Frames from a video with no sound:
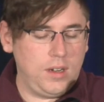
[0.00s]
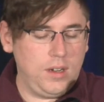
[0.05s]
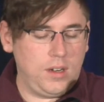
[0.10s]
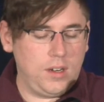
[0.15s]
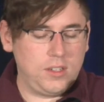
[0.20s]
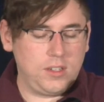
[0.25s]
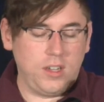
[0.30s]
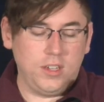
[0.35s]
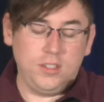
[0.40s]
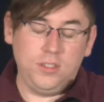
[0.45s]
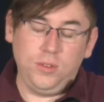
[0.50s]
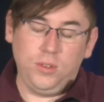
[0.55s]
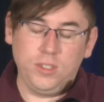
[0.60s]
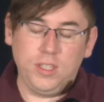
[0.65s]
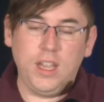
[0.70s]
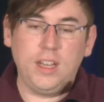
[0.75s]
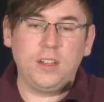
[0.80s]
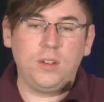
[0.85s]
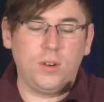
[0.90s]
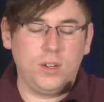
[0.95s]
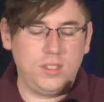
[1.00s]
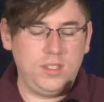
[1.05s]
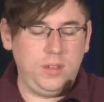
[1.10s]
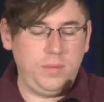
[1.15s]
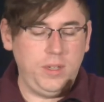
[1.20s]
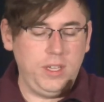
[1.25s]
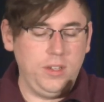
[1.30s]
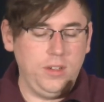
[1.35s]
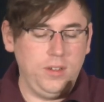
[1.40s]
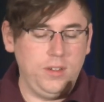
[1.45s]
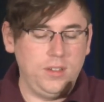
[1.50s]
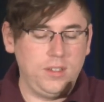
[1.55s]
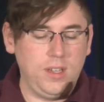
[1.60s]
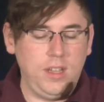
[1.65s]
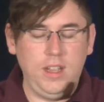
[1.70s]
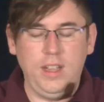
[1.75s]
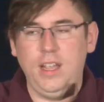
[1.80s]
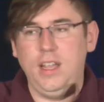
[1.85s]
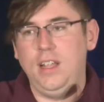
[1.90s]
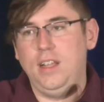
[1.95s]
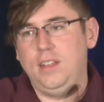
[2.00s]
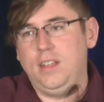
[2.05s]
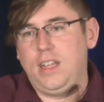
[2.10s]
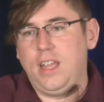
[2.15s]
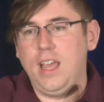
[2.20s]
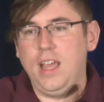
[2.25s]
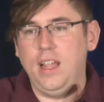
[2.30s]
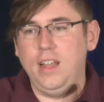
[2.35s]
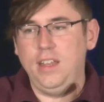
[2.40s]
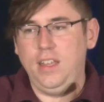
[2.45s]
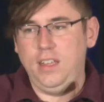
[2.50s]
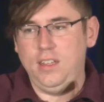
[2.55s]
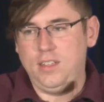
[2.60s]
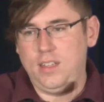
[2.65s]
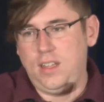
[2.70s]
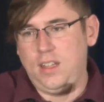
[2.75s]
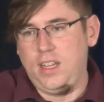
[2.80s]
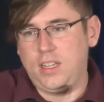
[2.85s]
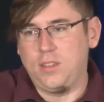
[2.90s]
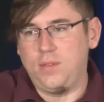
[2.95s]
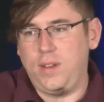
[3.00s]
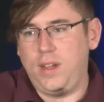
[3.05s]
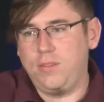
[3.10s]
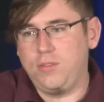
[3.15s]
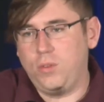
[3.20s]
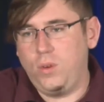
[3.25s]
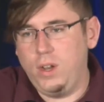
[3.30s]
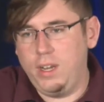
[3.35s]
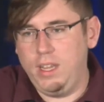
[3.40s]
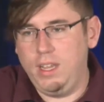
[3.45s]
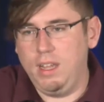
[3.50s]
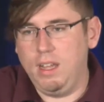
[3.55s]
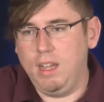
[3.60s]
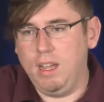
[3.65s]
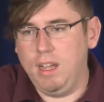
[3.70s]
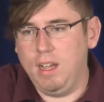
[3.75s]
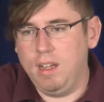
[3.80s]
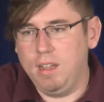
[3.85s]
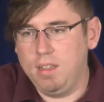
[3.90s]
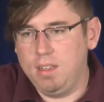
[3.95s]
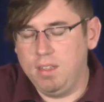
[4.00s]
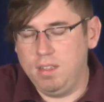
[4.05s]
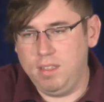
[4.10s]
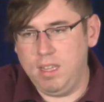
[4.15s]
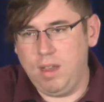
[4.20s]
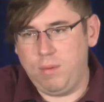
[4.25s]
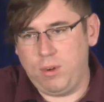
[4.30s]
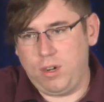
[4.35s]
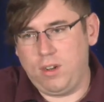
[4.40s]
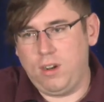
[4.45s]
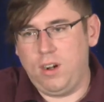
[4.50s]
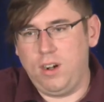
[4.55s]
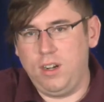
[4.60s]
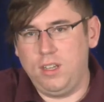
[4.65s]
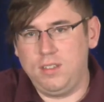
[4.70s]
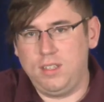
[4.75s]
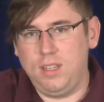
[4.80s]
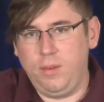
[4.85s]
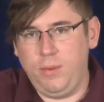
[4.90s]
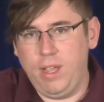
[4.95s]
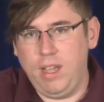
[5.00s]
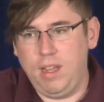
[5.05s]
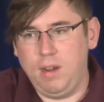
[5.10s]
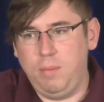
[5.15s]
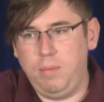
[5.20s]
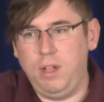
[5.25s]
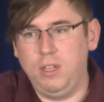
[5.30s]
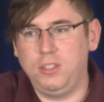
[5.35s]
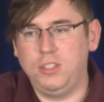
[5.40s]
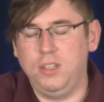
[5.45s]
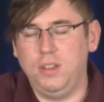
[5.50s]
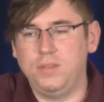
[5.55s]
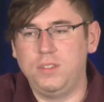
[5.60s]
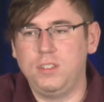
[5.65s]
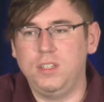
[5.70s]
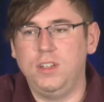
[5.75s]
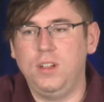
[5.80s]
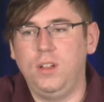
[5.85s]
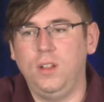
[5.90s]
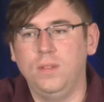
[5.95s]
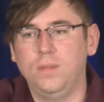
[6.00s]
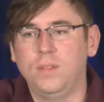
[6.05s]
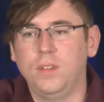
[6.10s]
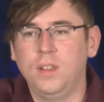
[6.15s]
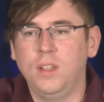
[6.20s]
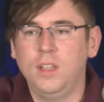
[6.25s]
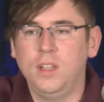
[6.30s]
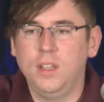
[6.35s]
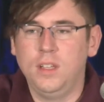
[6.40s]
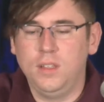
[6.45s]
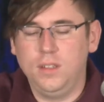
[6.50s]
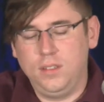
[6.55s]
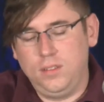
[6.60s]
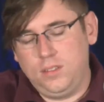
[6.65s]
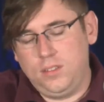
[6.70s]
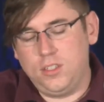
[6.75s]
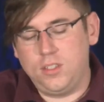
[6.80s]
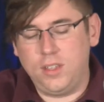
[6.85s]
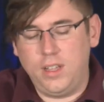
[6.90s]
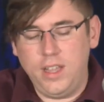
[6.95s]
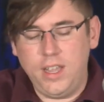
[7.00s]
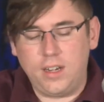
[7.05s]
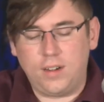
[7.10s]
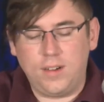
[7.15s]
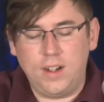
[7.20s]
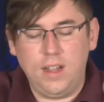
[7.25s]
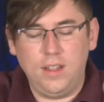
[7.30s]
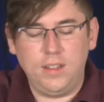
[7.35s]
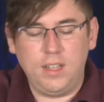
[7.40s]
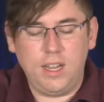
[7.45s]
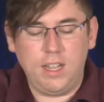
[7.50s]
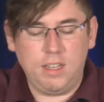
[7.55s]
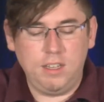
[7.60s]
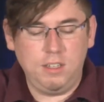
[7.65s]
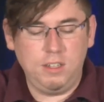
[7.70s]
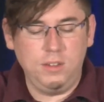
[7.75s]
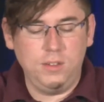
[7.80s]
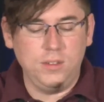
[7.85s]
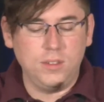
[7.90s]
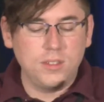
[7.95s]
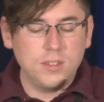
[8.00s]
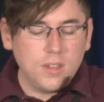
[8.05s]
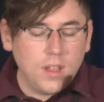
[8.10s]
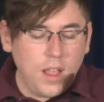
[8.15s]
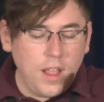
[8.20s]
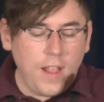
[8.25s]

or sorry, dual 10-core CPUs, and again, Intel X520 network cards that we had a bunch of still just laying around that I could use.